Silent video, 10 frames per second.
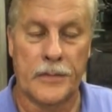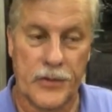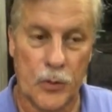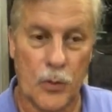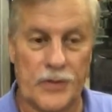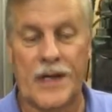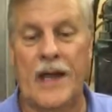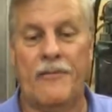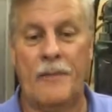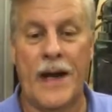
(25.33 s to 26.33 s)
schools to
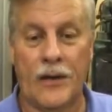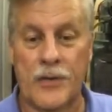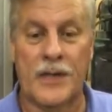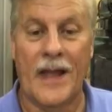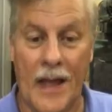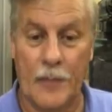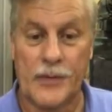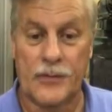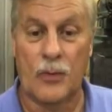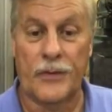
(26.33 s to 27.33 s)
have makers labs,
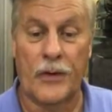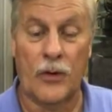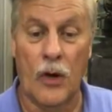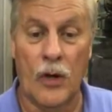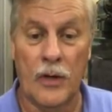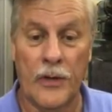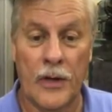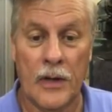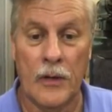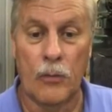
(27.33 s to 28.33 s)
is what they're called,
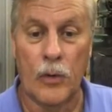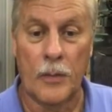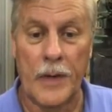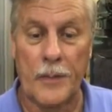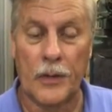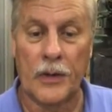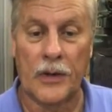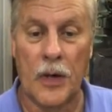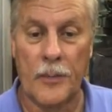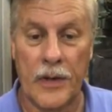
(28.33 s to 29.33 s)
where people can
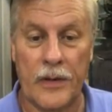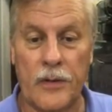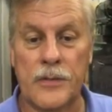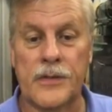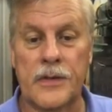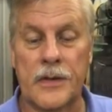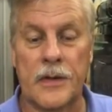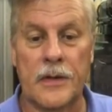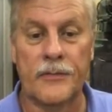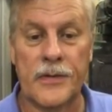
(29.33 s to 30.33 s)
come in and use
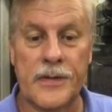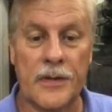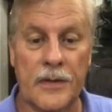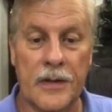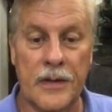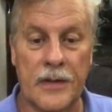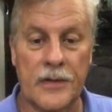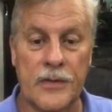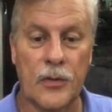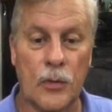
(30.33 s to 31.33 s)
the facility at
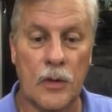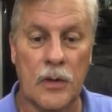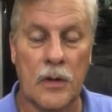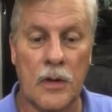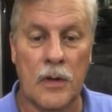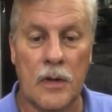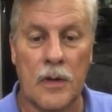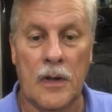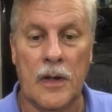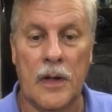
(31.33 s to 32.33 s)
the school
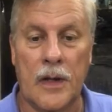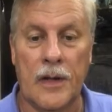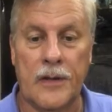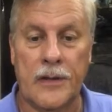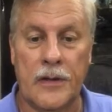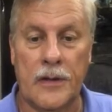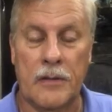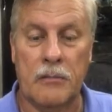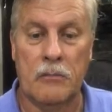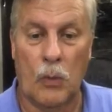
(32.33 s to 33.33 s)

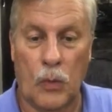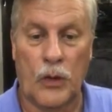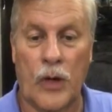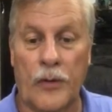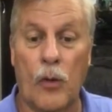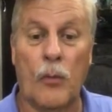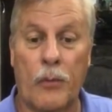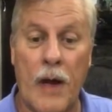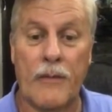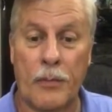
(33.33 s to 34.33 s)
to work on their own
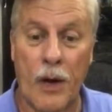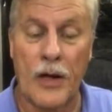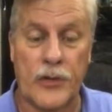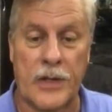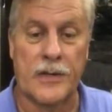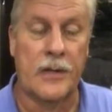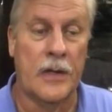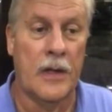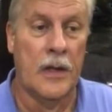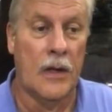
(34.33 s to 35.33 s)
private projects.
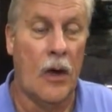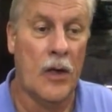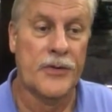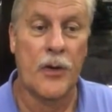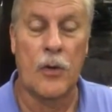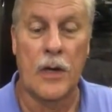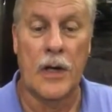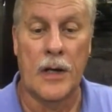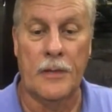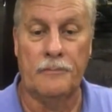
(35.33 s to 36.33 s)

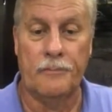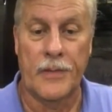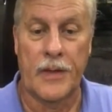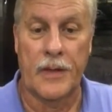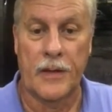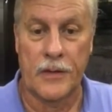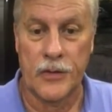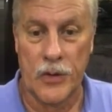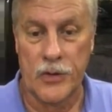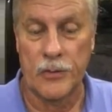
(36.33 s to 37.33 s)
Also, in
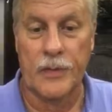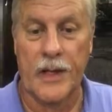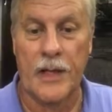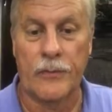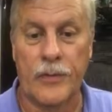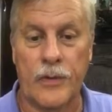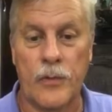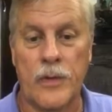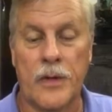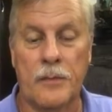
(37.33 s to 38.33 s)
conjunction with that, if we
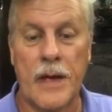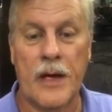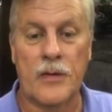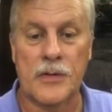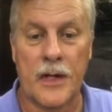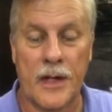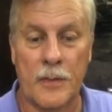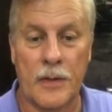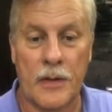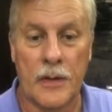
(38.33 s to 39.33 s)
do the Makers
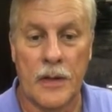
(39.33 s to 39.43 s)
Lab